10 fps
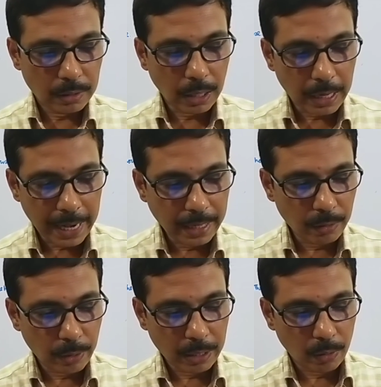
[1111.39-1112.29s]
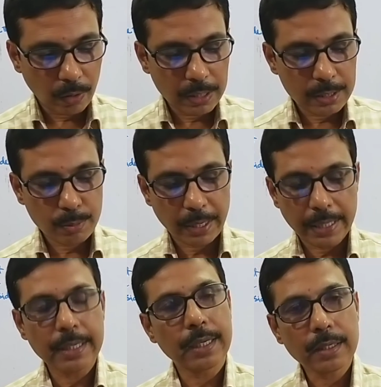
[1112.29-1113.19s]
The land where all his
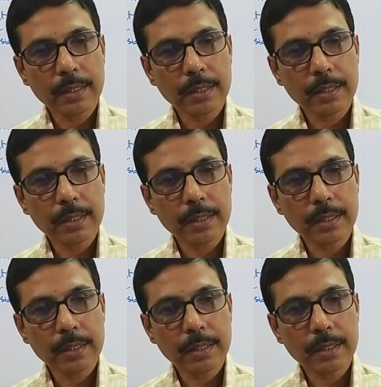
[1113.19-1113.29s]
friends are,